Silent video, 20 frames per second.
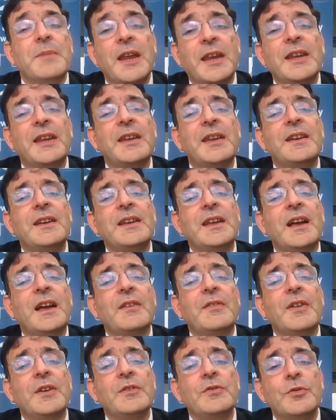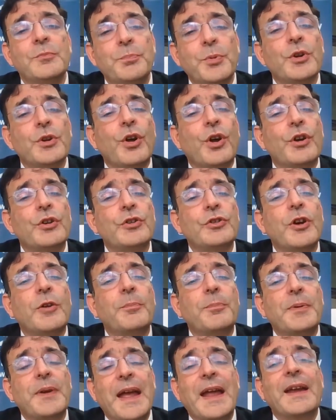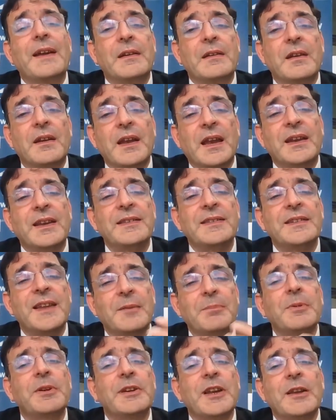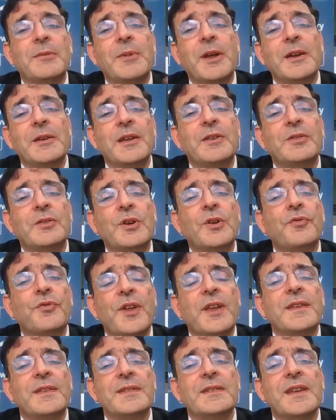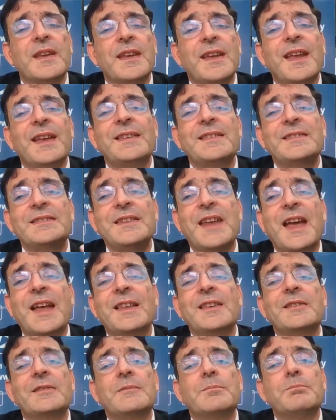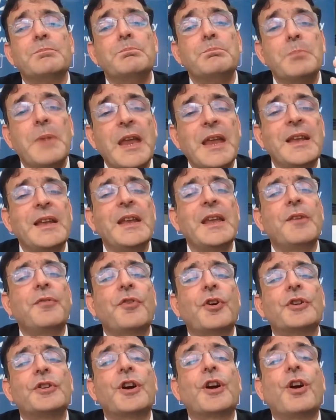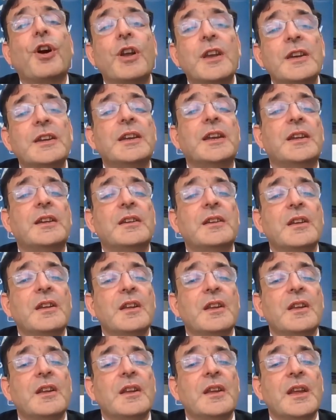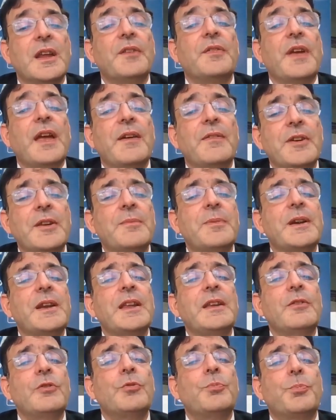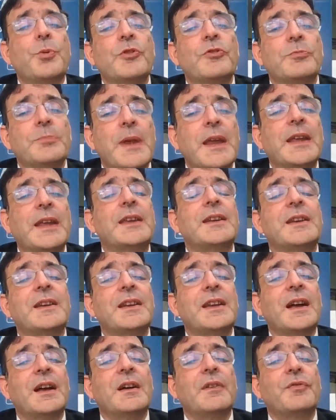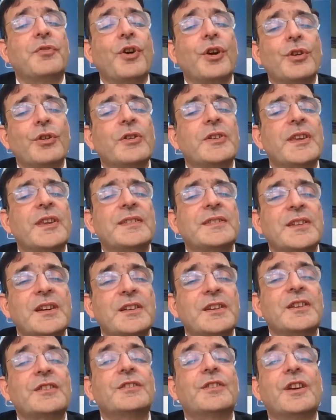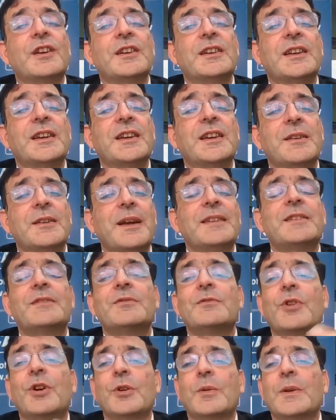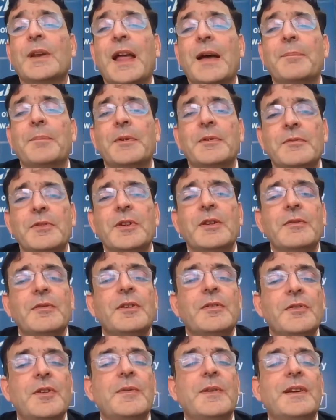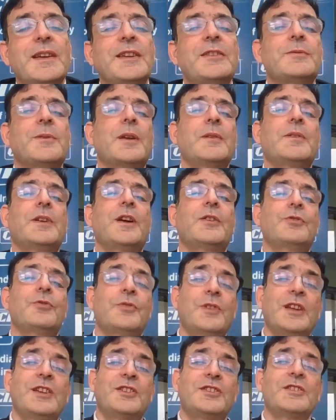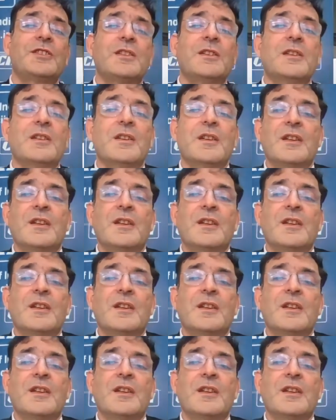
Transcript: Make in India, when you put on your brand, this let me tell my industry friends, it stands mainly for the quality. If everybody who puts Make in India follows a certain quality, imagine what will happen. We will reach where we have to reach.